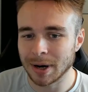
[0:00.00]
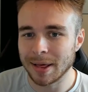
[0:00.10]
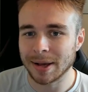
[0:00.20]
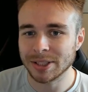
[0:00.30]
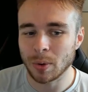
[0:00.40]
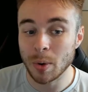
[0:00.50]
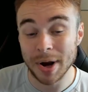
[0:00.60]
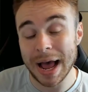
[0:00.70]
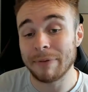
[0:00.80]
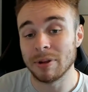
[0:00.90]
that. So I would
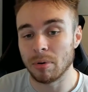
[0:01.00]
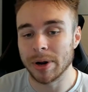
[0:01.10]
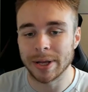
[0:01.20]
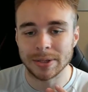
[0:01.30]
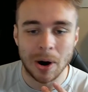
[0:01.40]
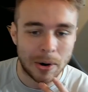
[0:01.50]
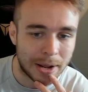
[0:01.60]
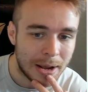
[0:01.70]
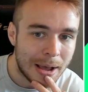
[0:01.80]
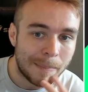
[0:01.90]
have to bring in
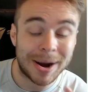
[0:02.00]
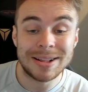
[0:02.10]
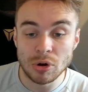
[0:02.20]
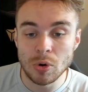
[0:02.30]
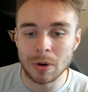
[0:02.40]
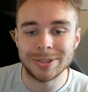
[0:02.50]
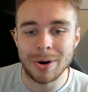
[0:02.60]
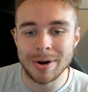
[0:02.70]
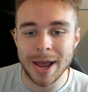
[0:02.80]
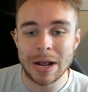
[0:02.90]
Tony. But I do want
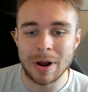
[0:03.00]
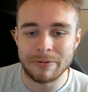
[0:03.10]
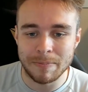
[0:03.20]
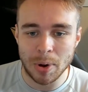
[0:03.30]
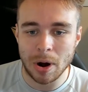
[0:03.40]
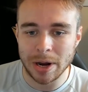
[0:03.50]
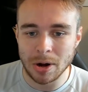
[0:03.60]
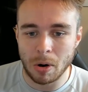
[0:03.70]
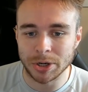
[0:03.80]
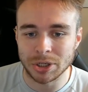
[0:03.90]
Tony anyway for Burnley,
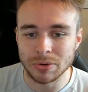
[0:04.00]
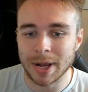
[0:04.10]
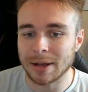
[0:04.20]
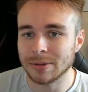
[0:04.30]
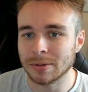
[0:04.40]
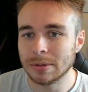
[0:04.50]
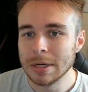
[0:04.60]
Norwich, Newcastle.